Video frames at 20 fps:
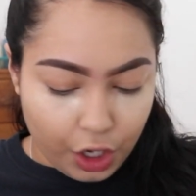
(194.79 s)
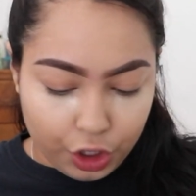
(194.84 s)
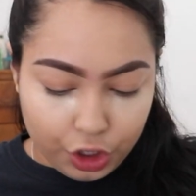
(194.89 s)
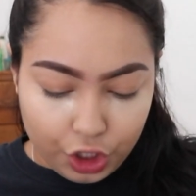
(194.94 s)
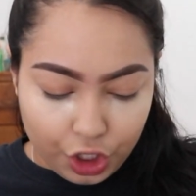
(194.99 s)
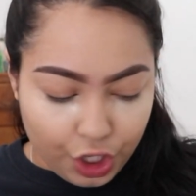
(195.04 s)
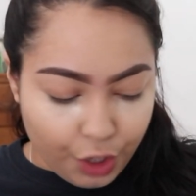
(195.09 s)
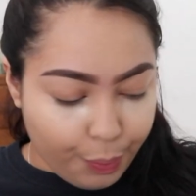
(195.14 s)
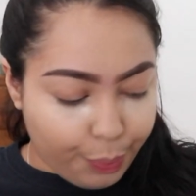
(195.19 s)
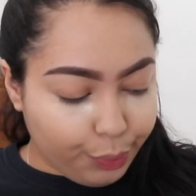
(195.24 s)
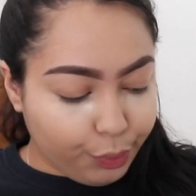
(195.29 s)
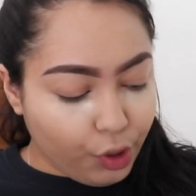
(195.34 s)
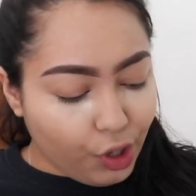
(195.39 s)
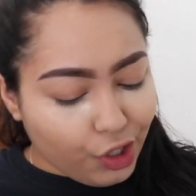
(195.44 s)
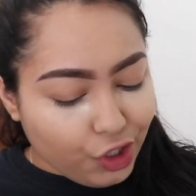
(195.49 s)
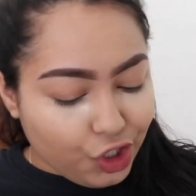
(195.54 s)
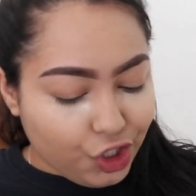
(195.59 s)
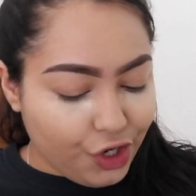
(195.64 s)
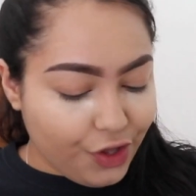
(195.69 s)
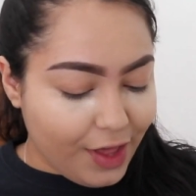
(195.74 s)
So the
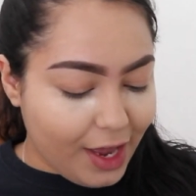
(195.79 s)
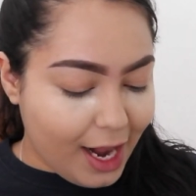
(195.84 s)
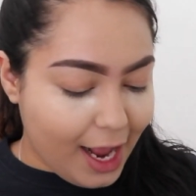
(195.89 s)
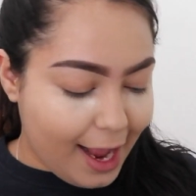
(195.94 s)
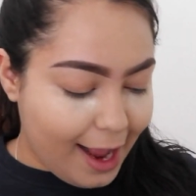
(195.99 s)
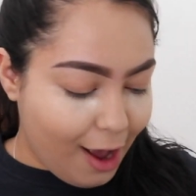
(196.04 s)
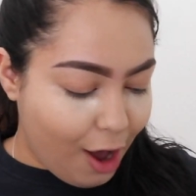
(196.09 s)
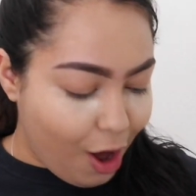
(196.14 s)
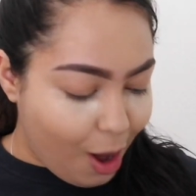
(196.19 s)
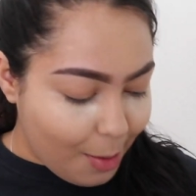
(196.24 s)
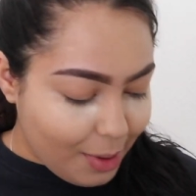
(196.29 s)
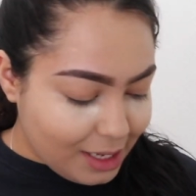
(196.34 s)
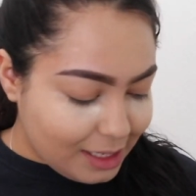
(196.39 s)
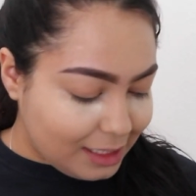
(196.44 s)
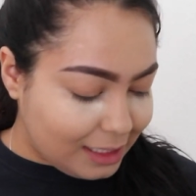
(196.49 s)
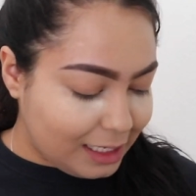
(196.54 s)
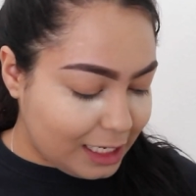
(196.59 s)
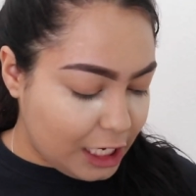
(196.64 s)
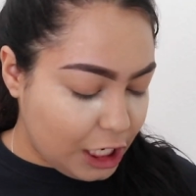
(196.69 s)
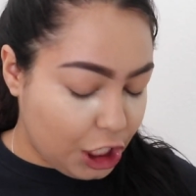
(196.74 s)
bronzer that I
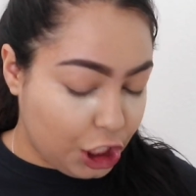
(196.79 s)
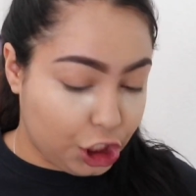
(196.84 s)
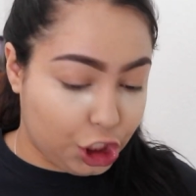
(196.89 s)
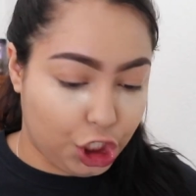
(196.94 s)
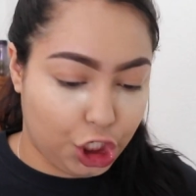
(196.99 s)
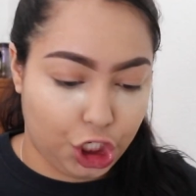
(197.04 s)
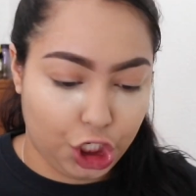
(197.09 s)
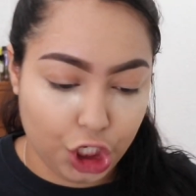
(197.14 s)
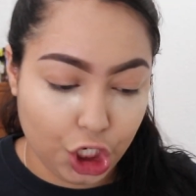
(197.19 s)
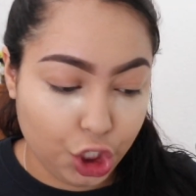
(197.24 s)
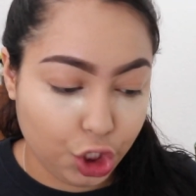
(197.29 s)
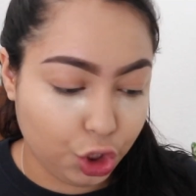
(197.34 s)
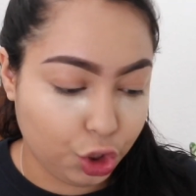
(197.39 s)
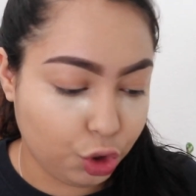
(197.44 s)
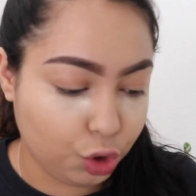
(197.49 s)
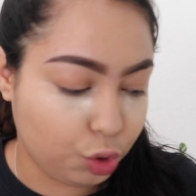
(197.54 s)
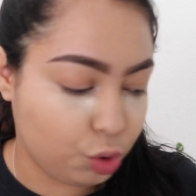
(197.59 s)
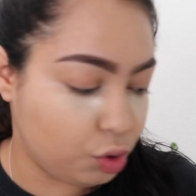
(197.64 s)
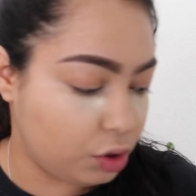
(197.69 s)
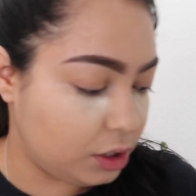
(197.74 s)
obviously
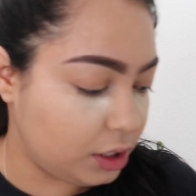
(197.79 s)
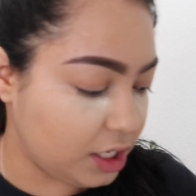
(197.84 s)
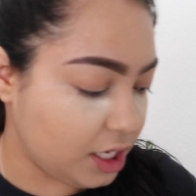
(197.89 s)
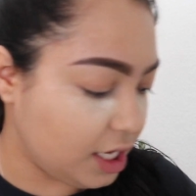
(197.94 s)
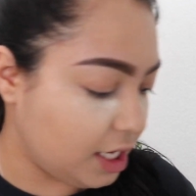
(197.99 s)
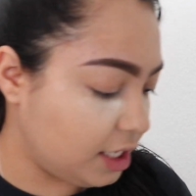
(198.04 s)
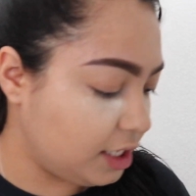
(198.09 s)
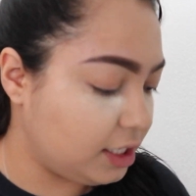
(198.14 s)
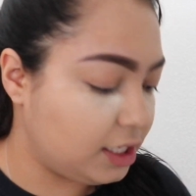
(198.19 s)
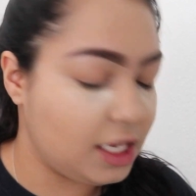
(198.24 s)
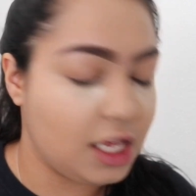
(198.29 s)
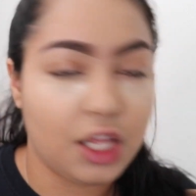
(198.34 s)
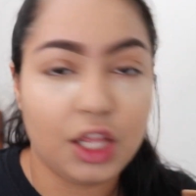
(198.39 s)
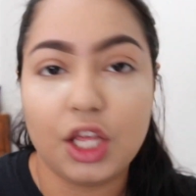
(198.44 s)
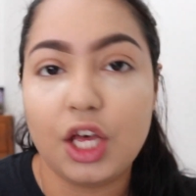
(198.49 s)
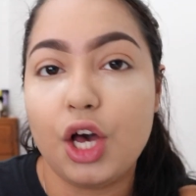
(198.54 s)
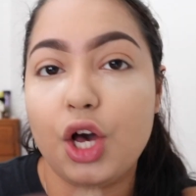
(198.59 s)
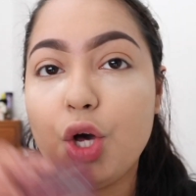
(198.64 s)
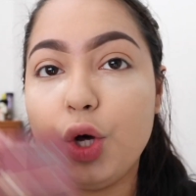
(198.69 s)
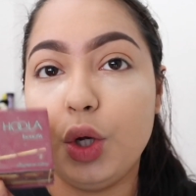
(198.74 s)
use is
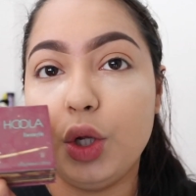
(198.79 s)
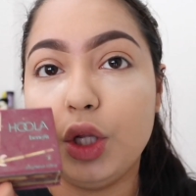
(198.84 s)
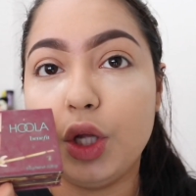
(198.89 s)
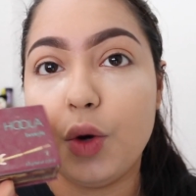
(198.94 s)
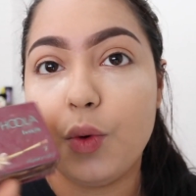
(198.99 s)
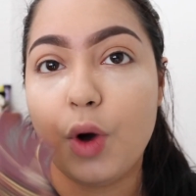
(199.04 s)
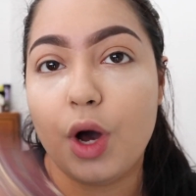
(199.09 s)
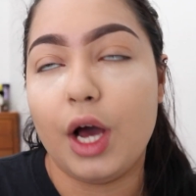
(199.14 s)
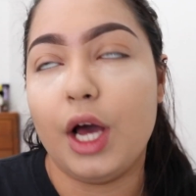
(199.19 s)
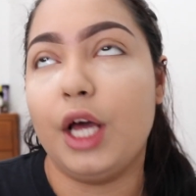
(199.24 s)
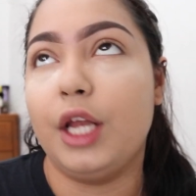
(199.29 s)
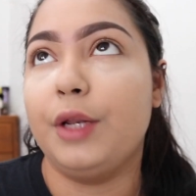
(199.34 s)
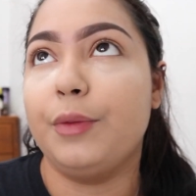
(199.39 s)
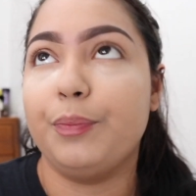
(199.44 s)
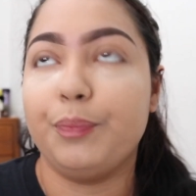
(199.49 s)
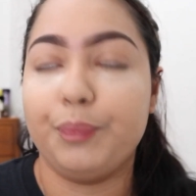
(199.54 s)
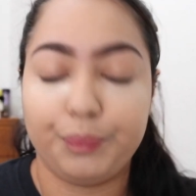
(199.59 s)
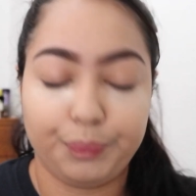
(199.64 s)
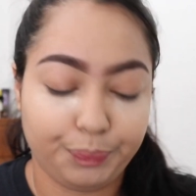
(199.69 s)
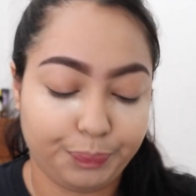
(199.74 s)
the Hoola
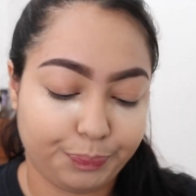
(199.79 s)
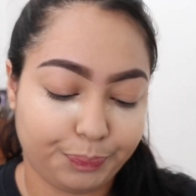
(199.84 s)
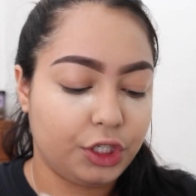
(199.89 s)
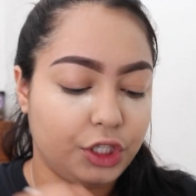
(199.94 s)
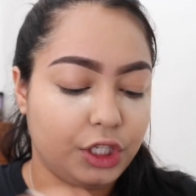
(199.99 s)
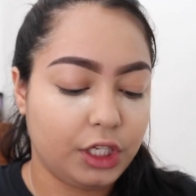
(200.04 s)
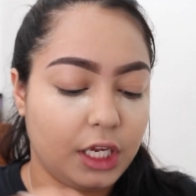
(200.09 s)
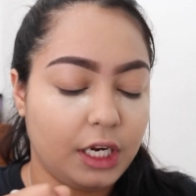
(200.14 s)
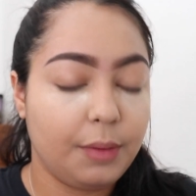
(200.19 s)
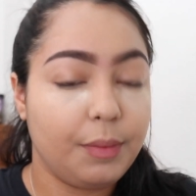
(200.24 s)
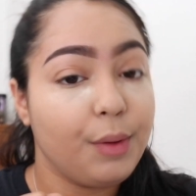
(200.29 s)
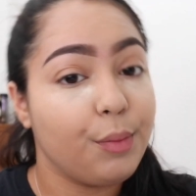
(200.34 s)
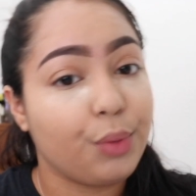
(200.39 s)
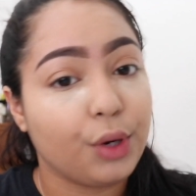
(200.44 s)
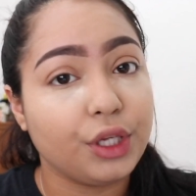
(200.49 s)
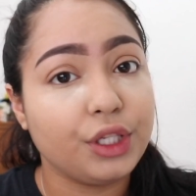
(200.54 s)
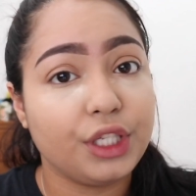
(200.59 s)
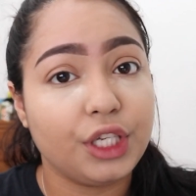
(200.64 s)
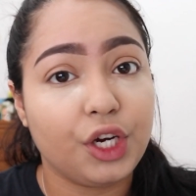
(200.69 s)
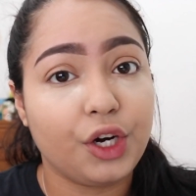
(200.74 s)
one just gonna be
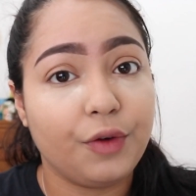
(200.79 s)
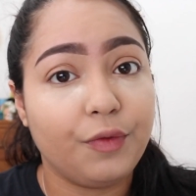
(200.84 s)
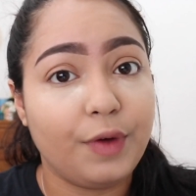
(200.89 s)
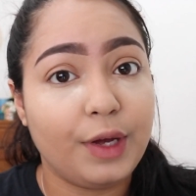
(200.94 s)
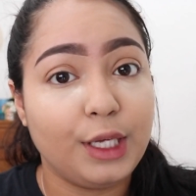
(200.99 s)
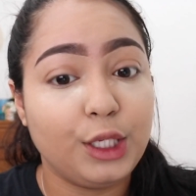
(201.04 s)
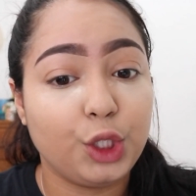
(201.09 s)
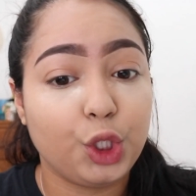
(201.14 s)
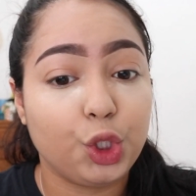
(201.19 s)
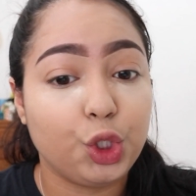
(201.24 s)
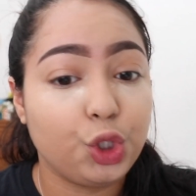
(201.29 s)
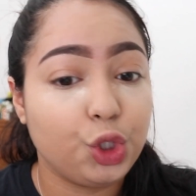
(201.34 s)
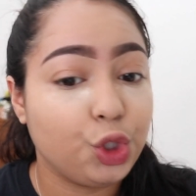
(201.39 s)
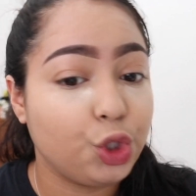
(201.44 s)
bronzing our face